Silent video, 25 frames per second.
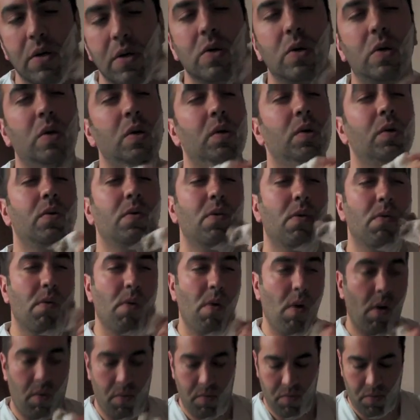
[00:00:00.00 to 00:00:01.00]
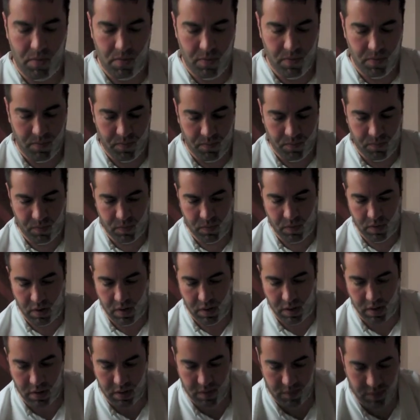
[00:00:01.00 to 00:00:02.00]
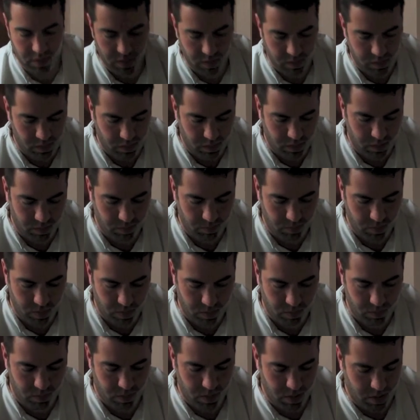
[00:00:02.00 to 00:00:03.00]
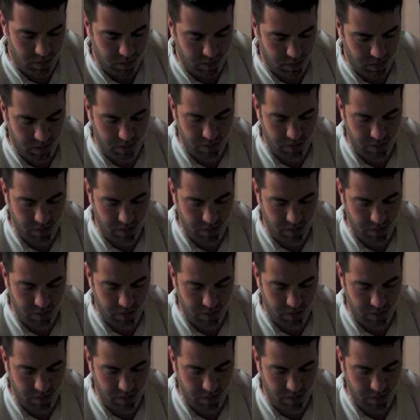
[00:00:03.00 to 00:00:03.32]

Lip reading: I could even use a little more water.